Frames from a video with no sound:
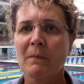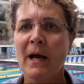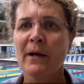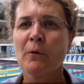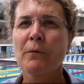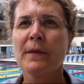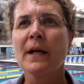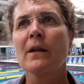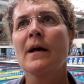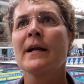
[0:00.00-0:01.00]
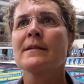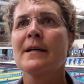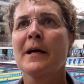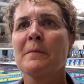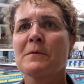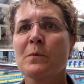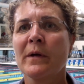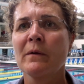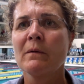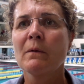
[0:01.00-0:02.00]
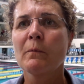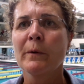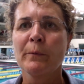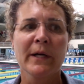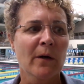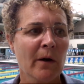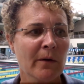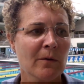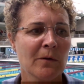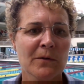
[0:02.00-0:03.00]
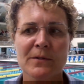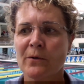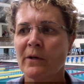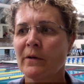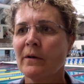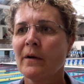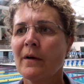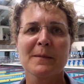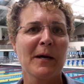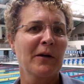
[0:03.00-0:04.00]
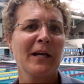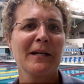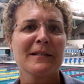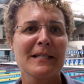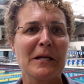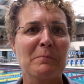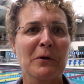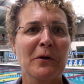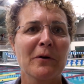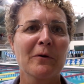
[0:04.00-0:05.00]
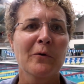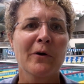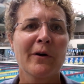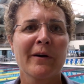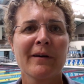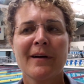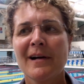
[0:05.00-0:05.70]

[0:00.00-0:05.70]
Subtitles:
I don't think a lot of times when we read articles or about hitting a taper or